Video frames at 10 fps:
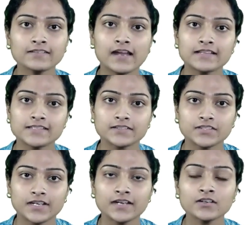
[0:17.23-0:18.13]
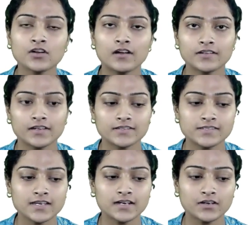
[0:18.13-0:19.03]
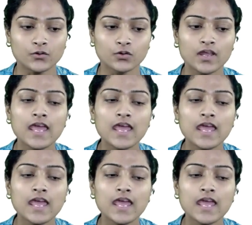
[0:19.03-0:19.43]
transaction and concurrency control.